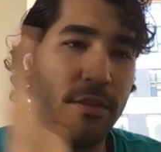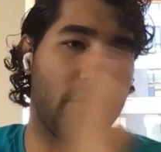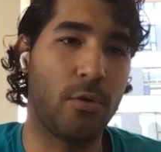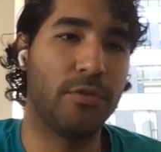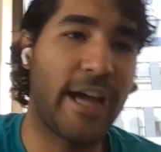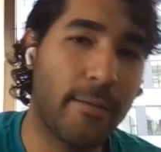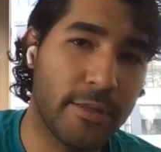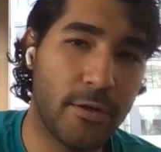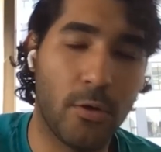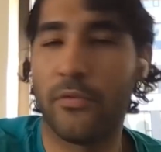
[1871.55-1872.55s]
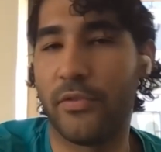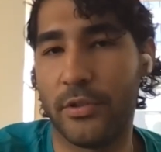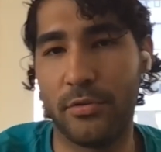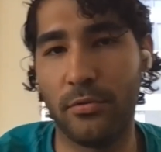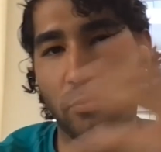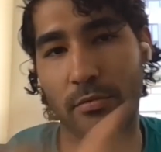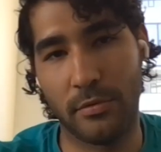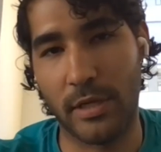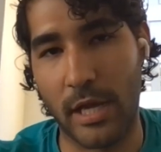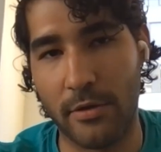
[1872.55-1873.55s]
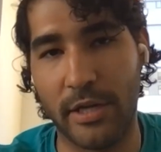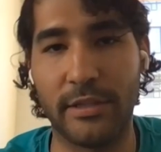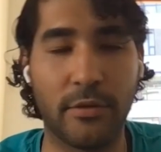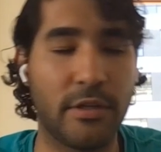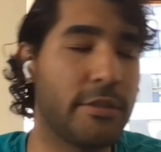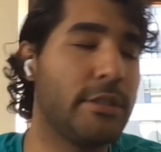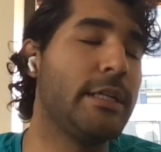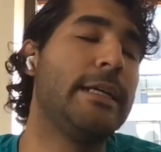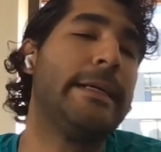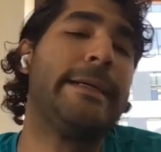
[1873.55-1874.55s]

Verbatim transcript: their own tablet over to our integration